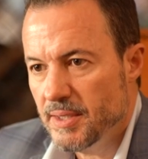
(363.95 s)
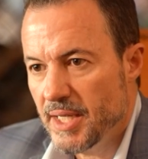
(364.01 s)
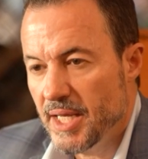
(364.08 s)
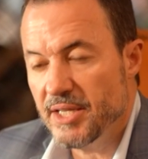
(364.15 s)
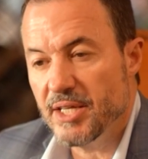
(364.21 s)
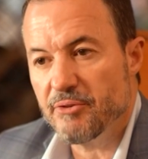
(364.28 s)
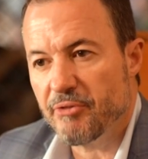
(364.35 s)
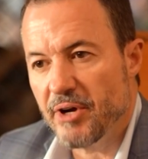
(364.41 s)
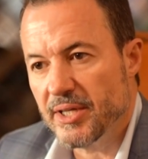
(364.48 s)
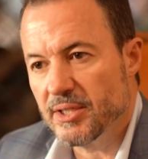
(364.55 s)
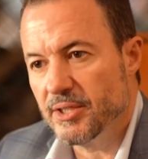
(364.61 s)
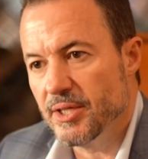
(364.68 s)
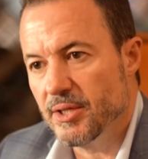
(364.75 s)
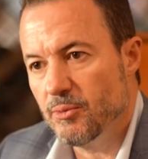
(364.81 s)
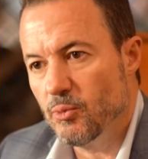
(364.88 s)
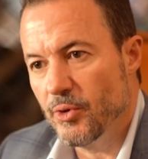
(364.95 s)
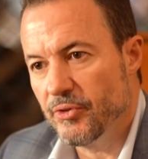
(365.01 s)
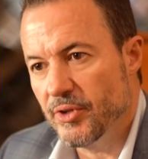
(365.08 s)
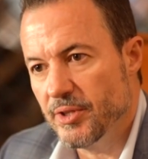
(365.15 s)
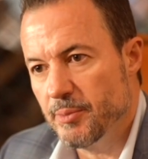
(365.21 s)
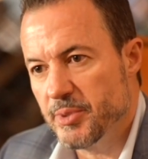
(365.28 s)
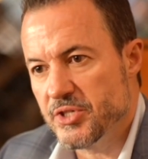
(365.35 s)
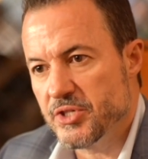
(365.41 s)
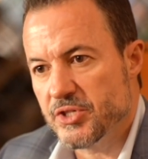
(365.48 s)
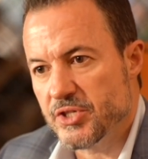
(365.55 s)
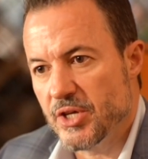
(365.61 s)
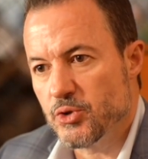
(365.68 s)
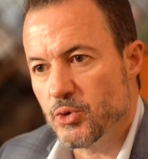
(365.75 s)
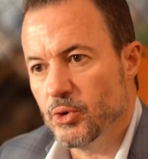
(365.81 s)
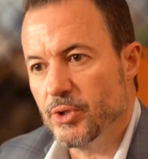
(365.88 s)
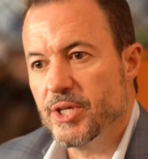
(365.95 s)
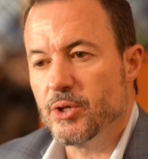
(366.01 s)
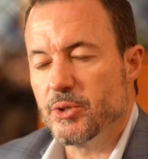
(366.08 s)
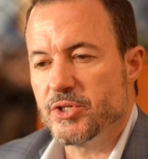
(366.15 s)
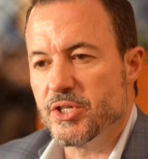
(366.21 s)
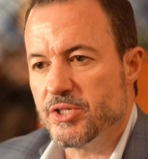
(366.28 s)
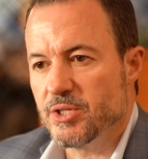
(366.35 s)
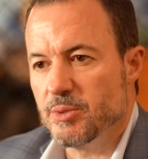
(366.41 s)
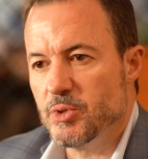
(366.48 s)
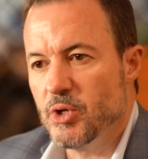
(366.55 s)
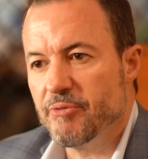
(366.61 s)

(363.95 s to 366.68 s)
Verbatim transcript: And then finally, within the Business Central ecosystem,